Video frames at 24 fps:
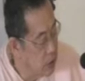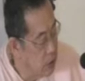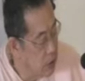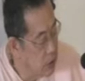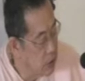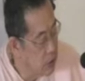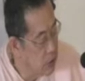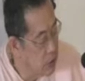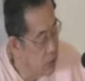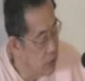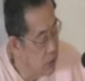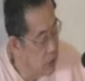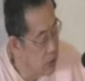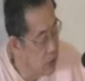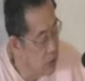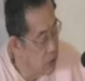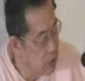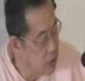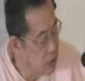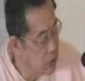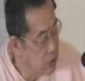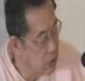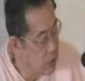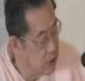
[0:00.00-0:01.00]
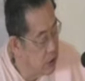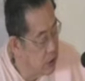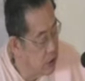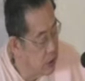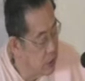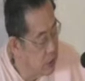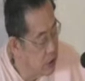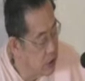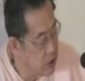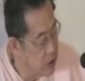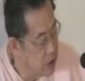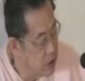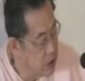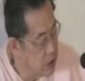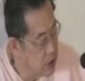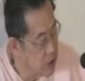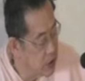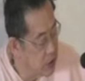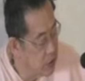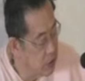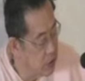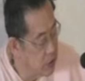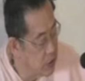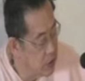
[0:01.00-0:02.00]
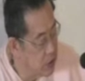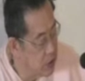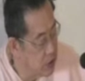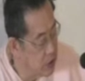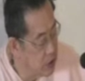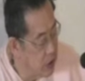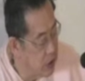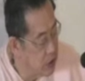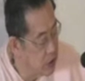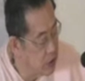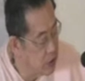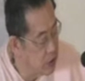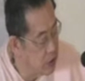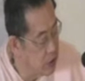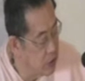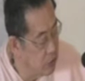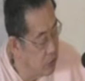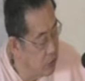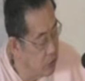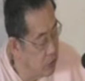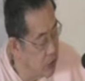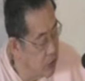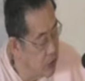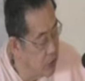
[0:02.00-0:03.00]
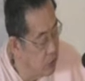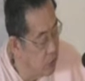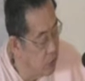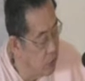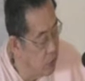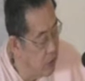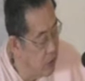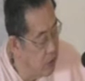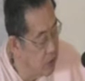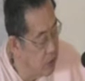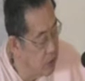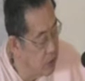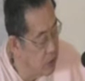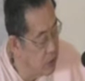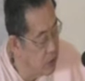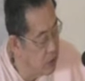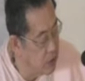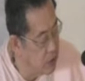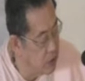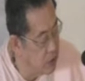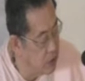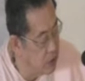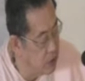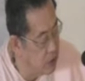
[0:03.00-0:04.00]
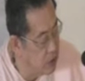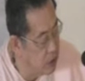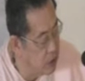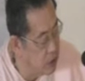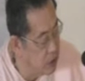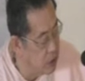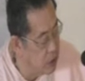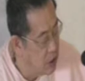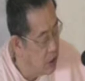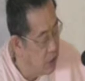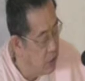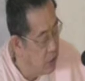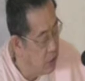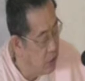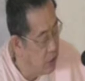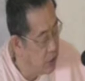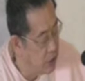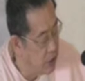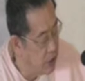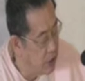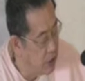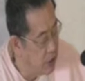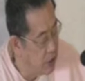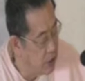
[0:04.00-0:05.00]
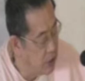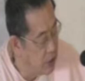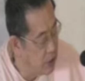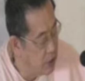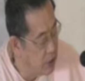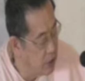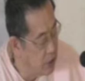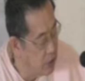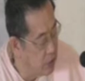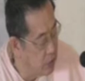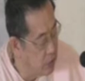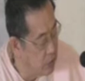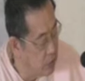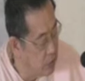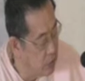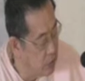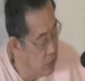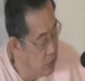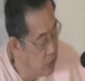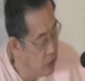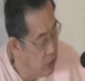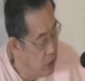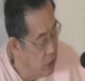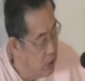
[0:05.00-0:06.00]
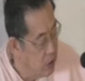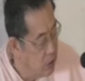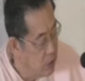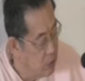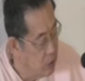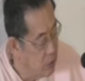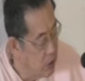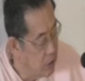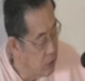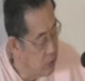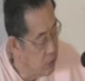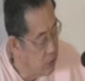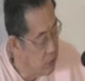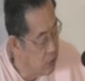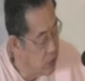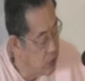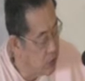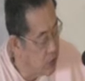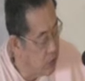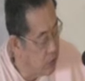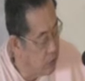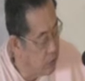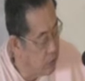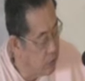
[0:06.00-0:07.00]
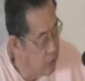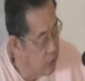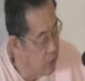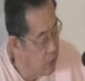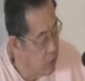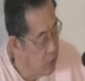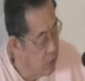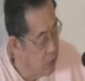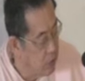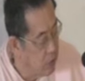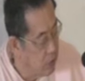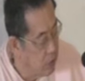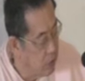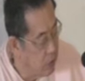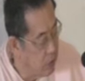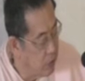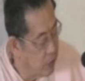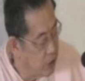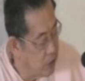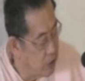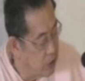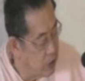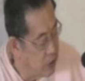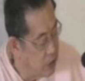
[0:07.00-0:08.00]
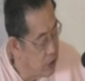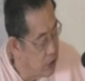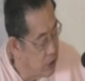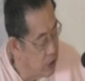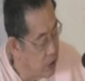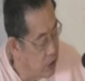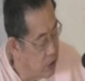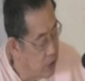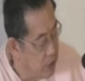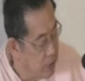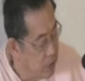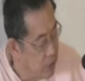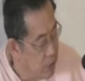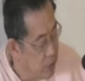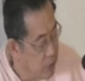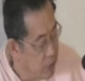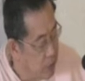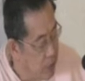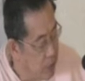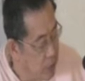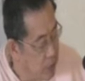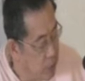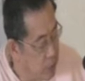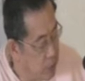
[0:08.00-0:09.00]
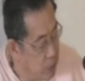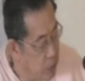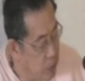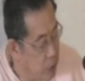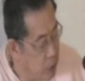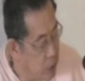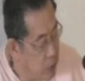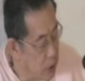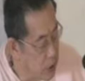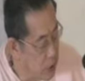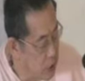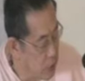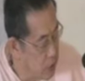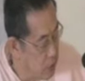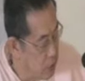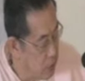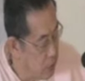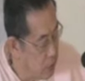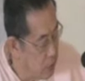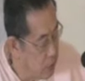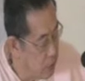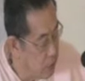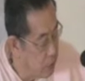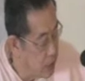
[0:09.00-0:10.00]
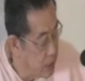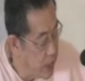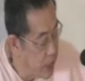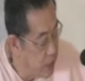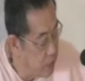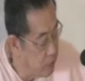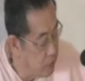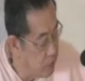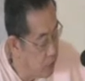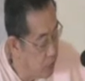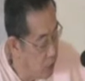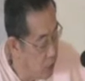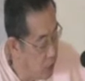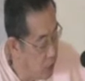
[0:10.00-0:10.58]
was falsely and obsessively attached to his evil-minded sons, forgetting that he alone would have to suffer for his imprudent behavior.